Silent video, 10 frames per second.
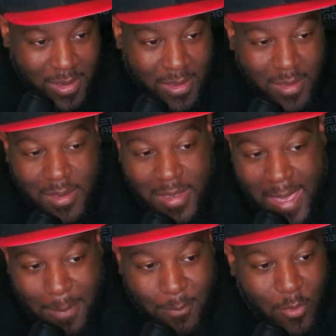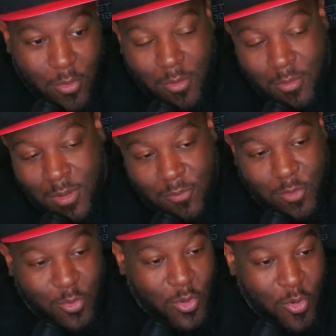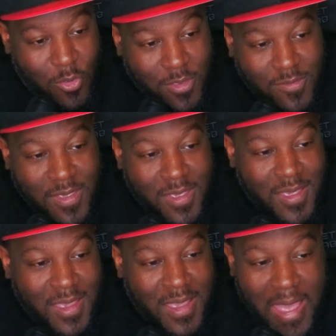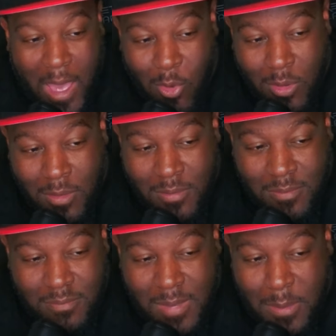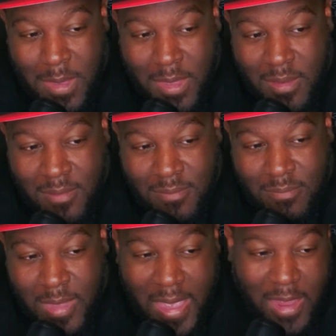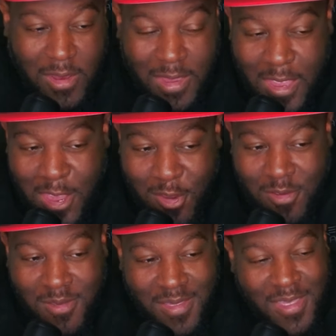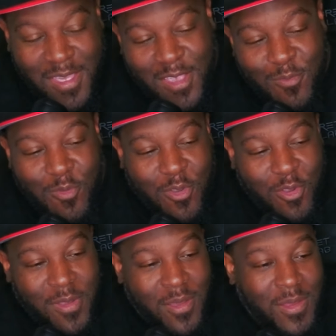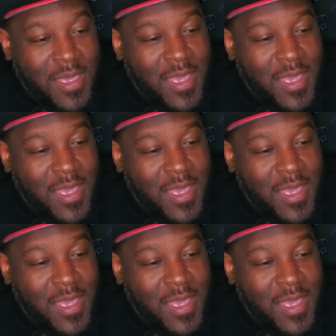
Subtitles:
cap or whatever you want to call this, cowl, maybe? Headgear is moving around.